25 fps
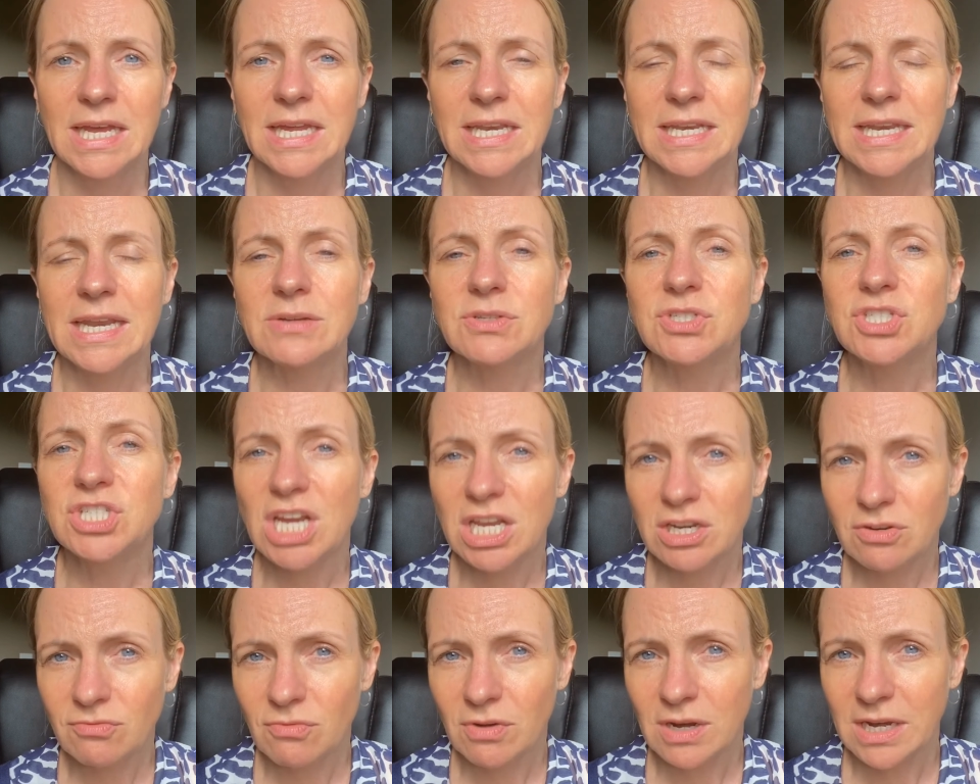Now,
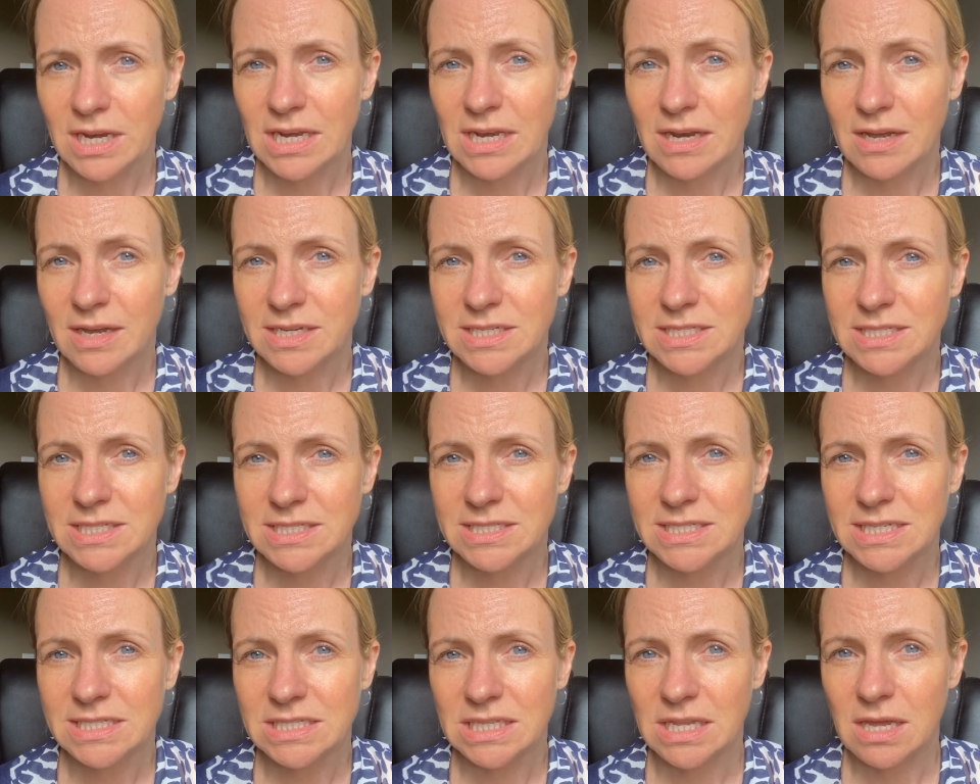generally,
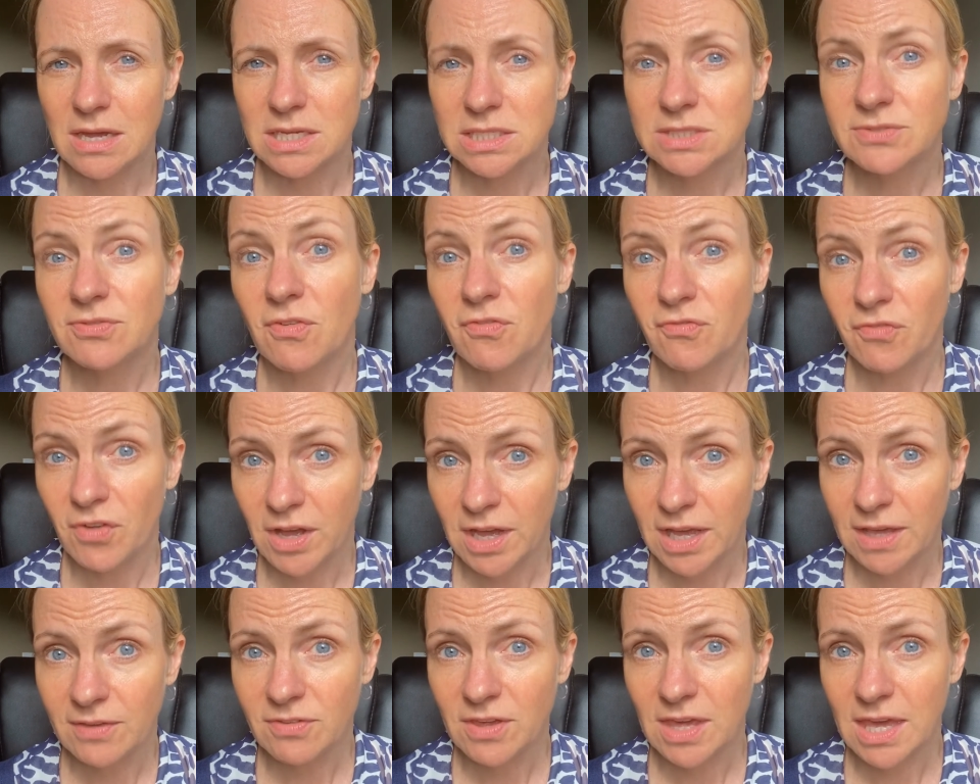licences last for
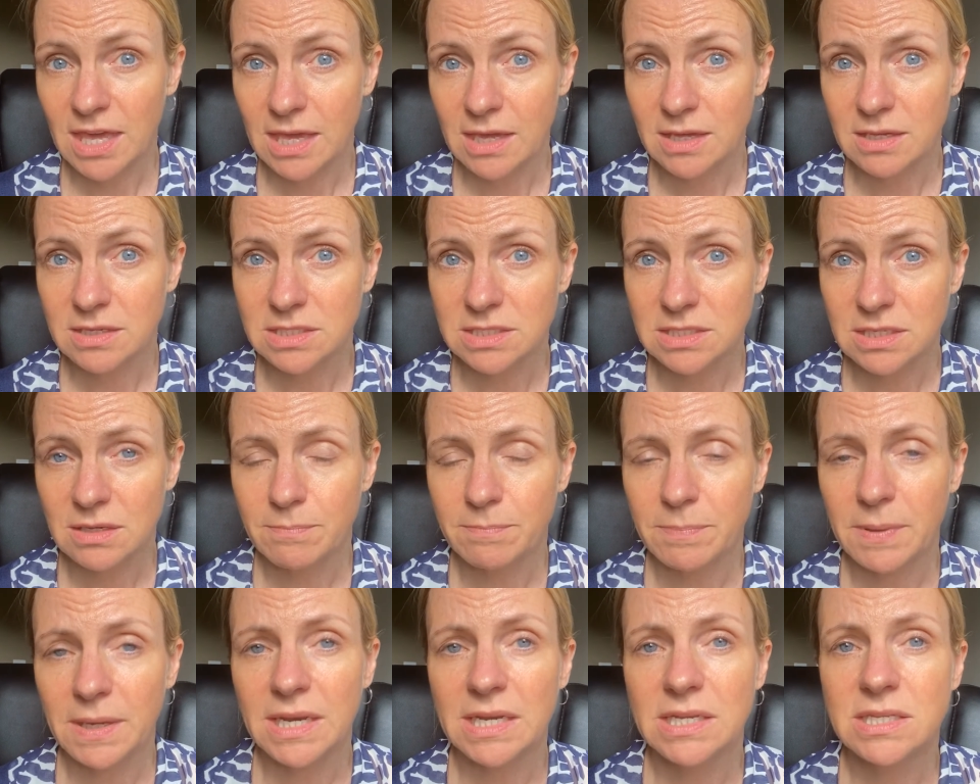5 years,
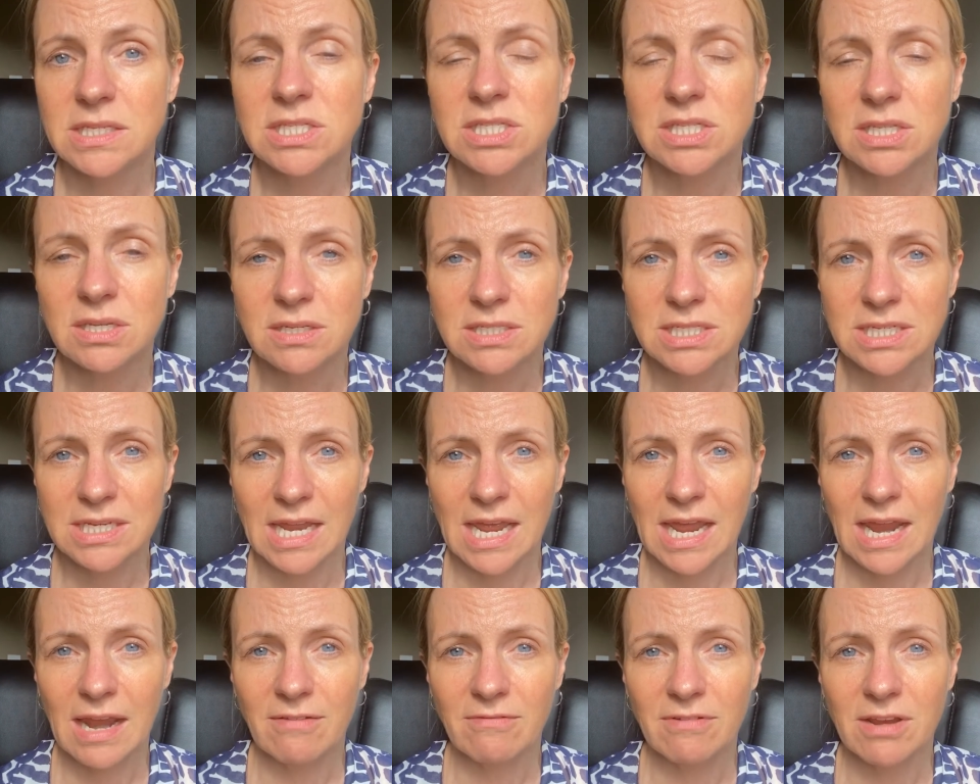but in certain
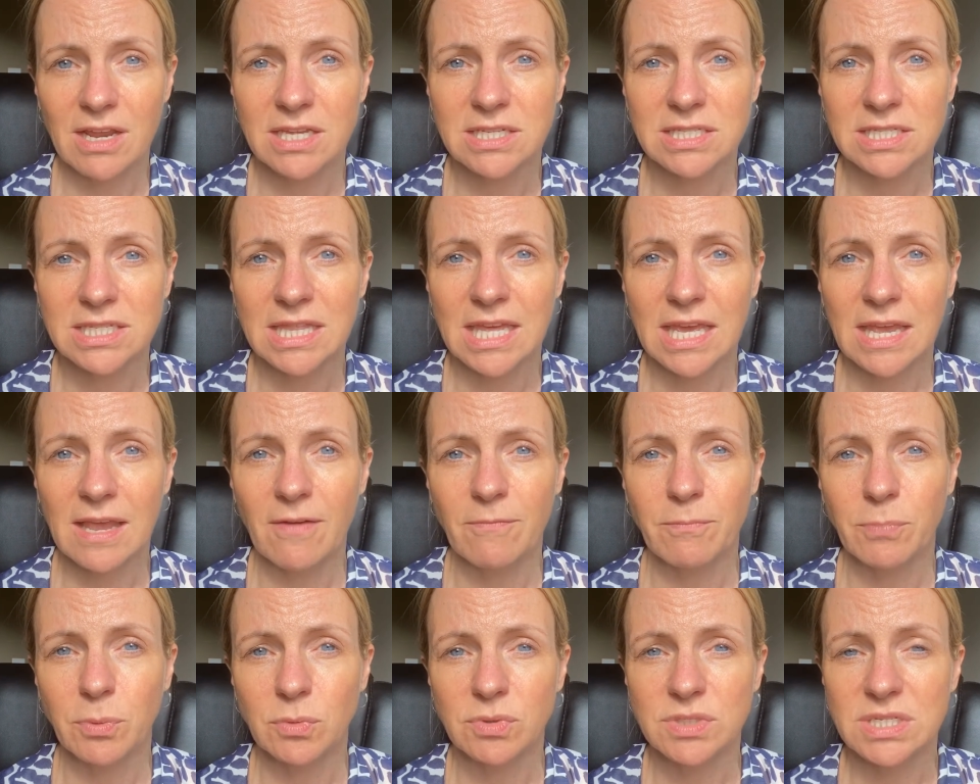areas, they
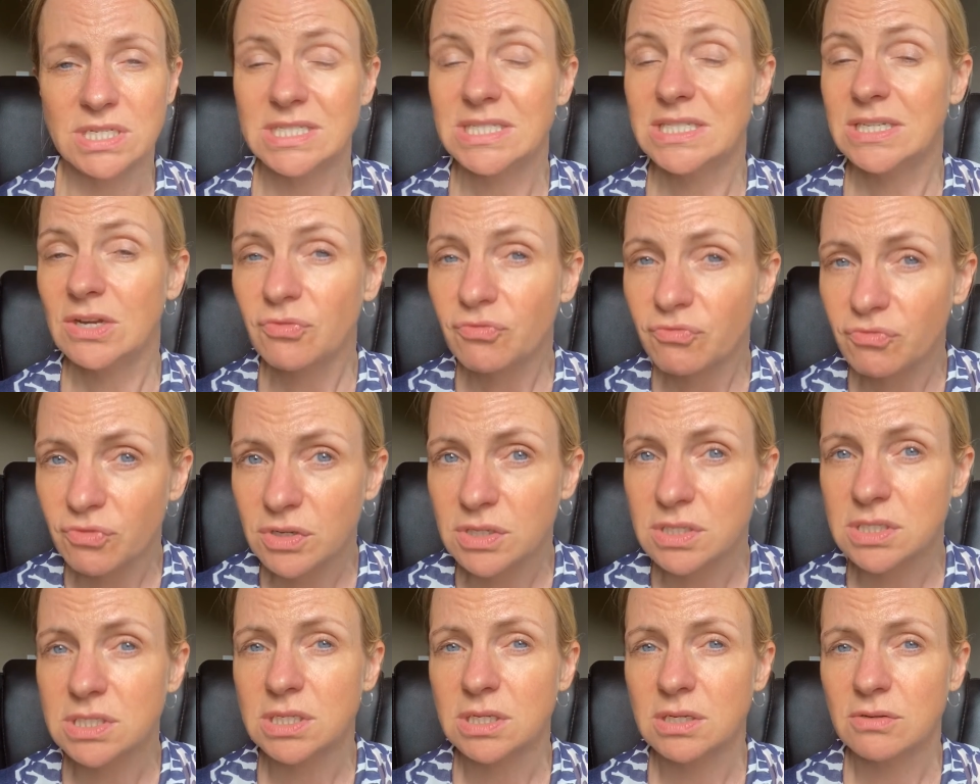have brought in
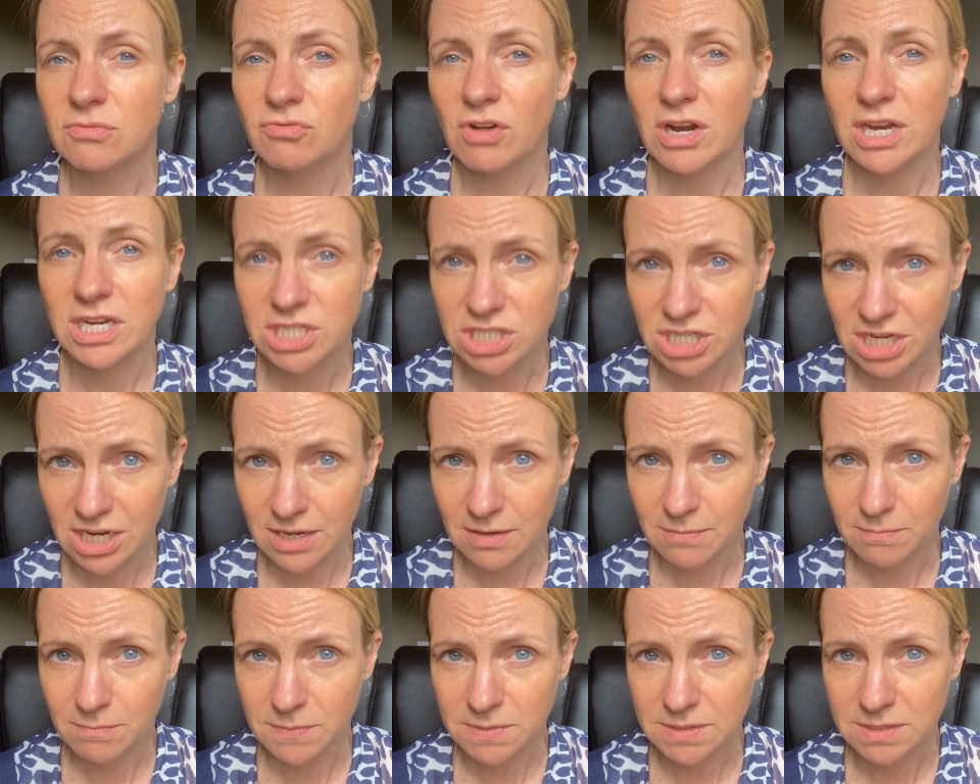different
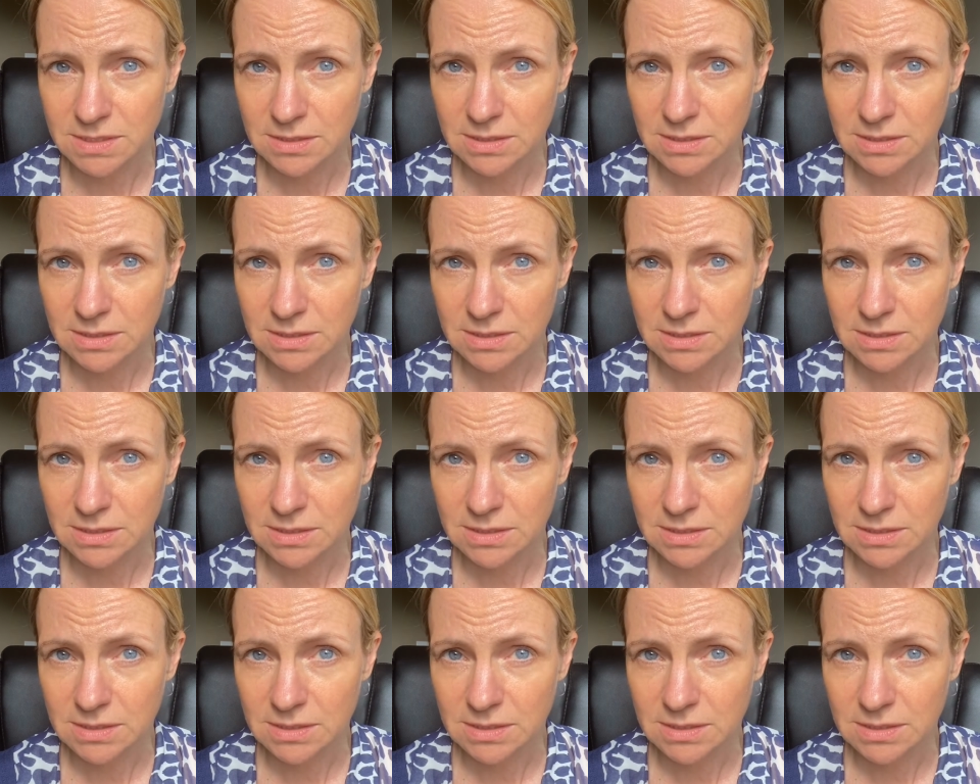regimes.